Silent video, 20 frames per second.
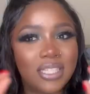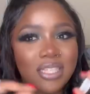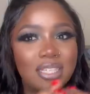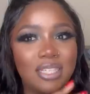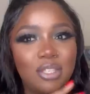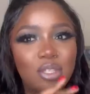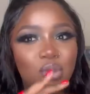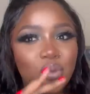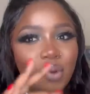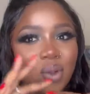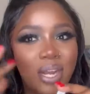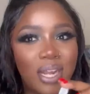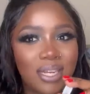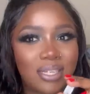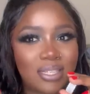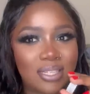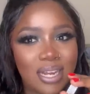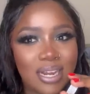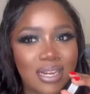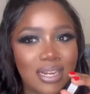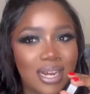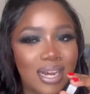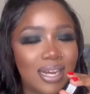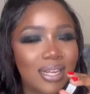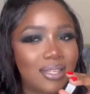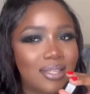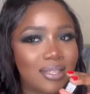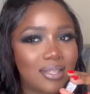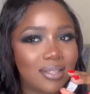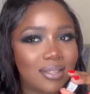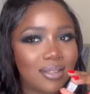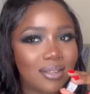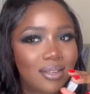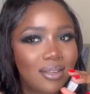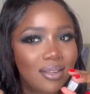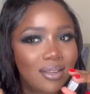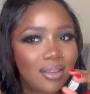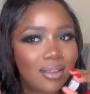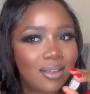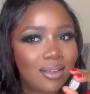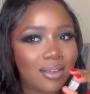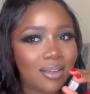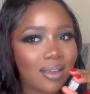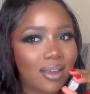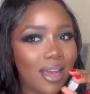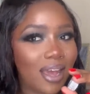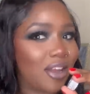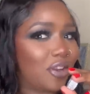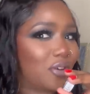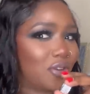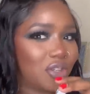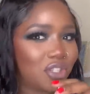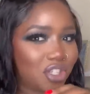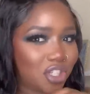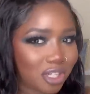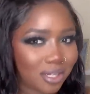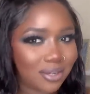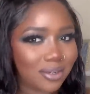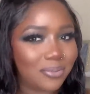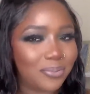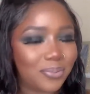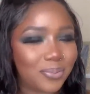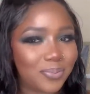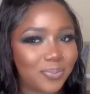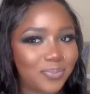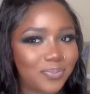just so luxurious and not cheap.